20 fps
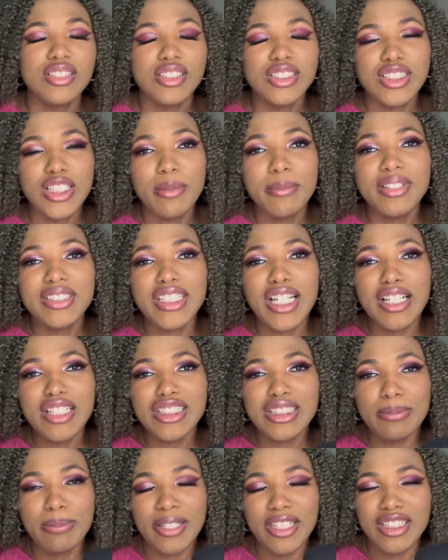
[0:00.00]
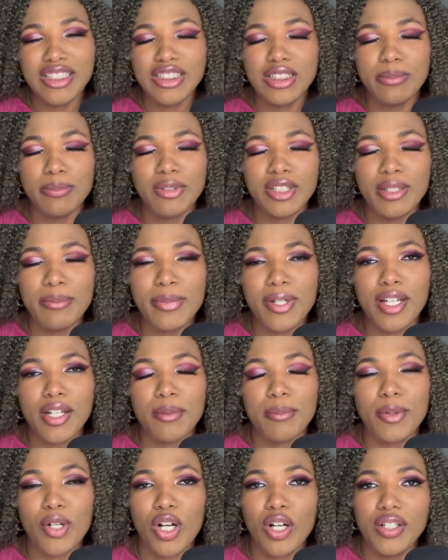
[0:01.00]
So Mattel is planning to bring
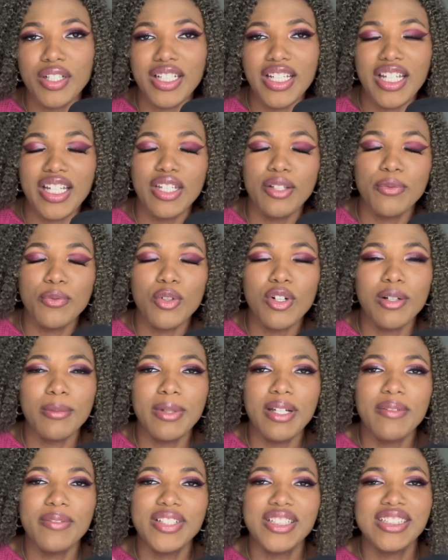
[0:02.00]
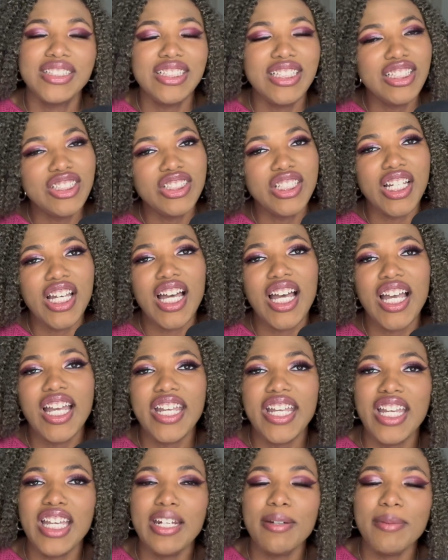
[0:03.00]
back Barney in the form of a
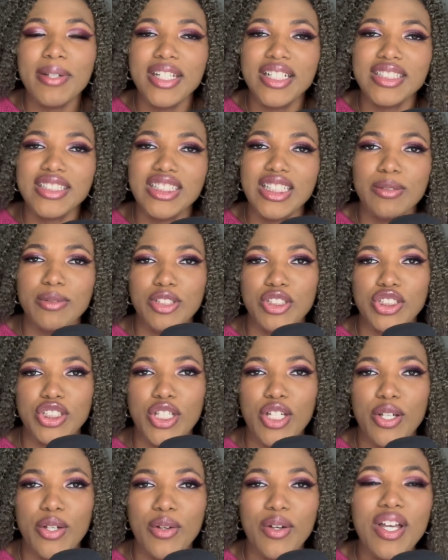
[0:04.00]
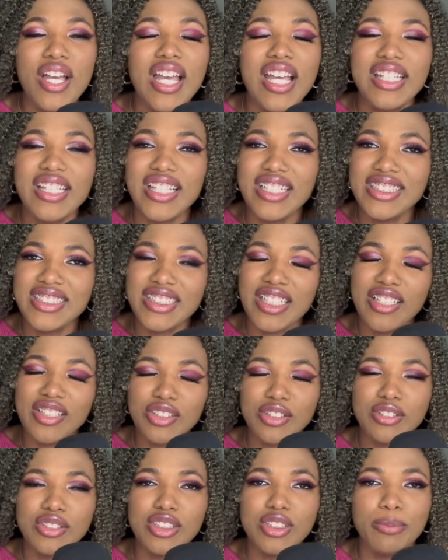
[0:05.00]
CGI animated TV show that is
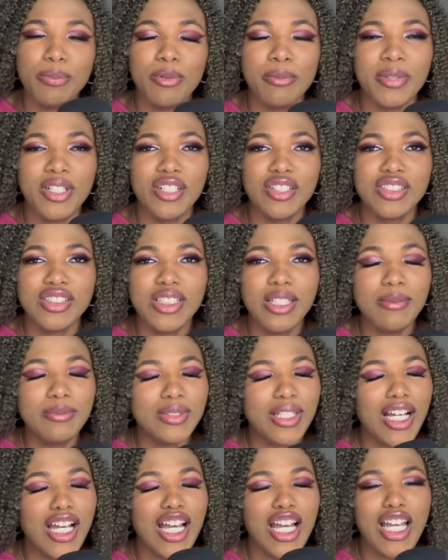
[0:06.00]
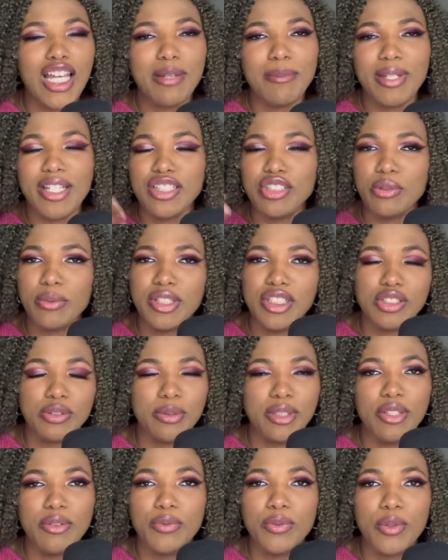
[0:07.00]
scheduled to premiere sometime in
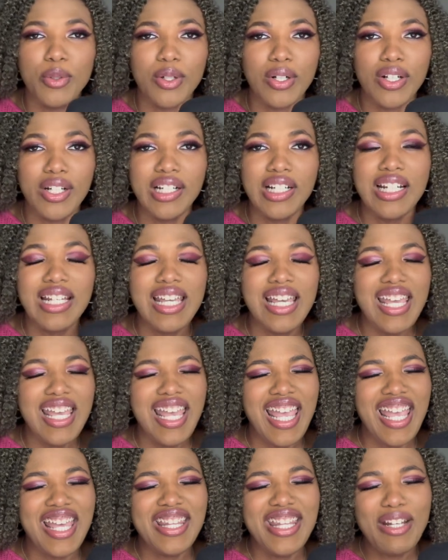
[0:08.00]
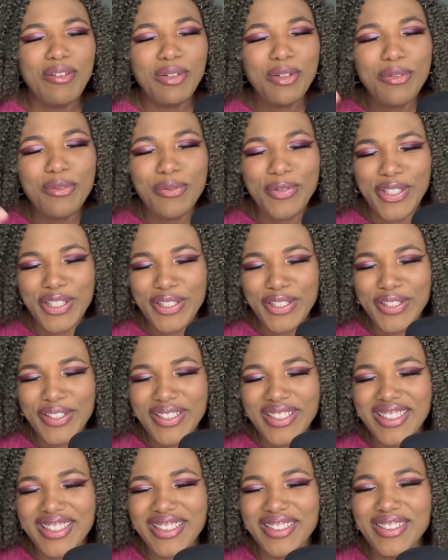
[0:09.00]
2024, and they
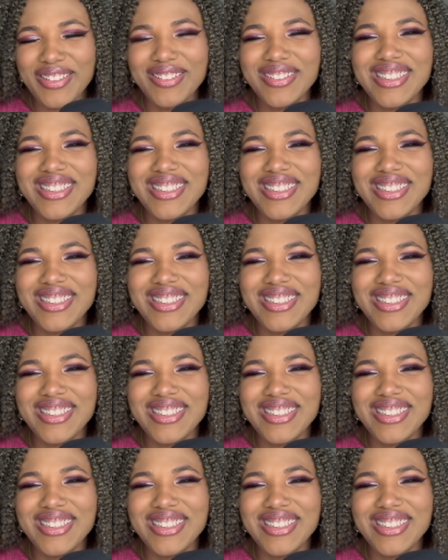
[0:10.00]
revealed the new